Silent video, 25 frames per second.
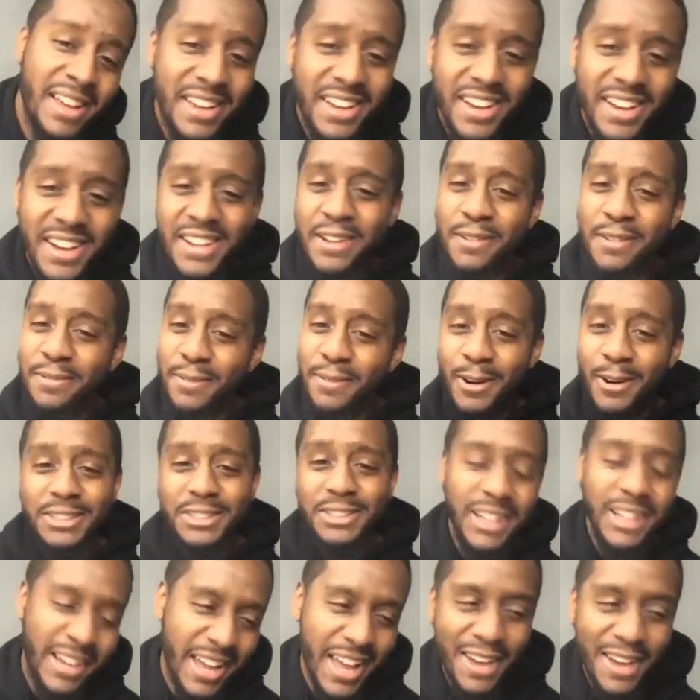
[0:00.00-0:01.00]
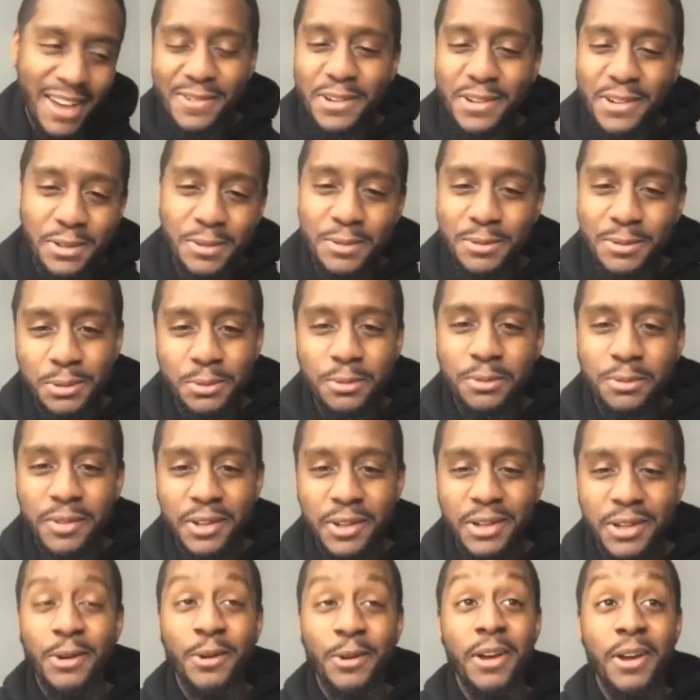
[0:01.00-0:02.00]
like your first like ever YouTube
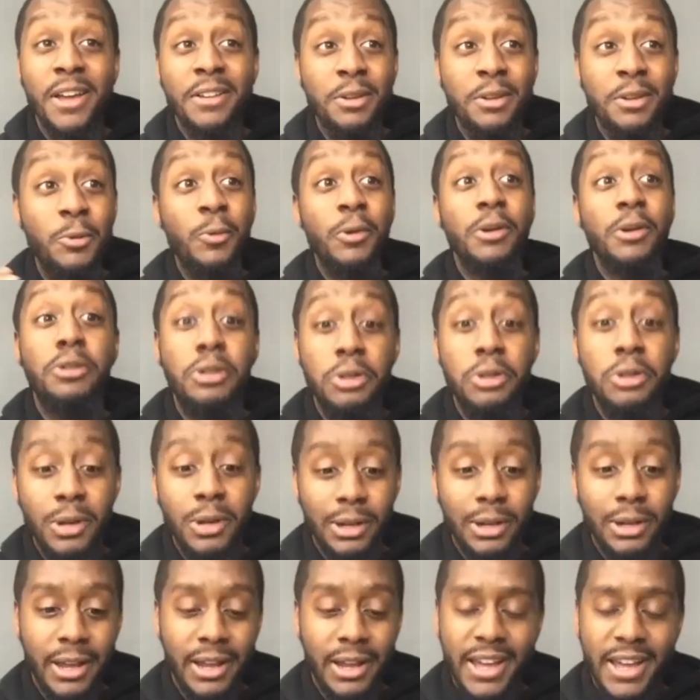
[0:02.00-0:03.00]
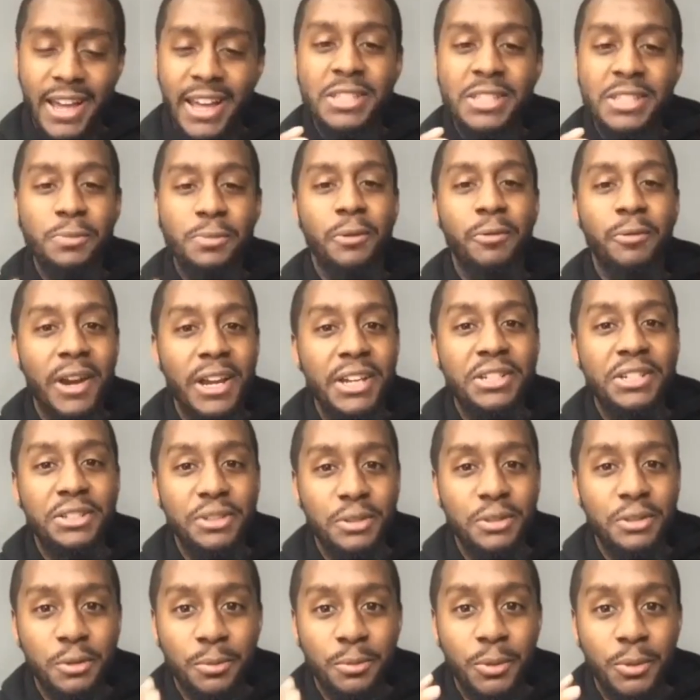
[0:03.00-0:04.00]
video, and you were doing like
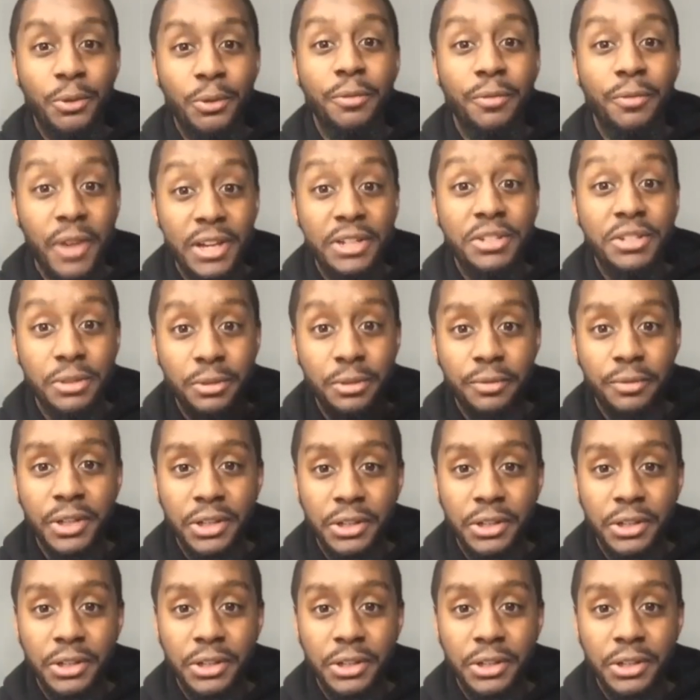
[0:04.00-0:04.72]
inspirational, motivational yeah.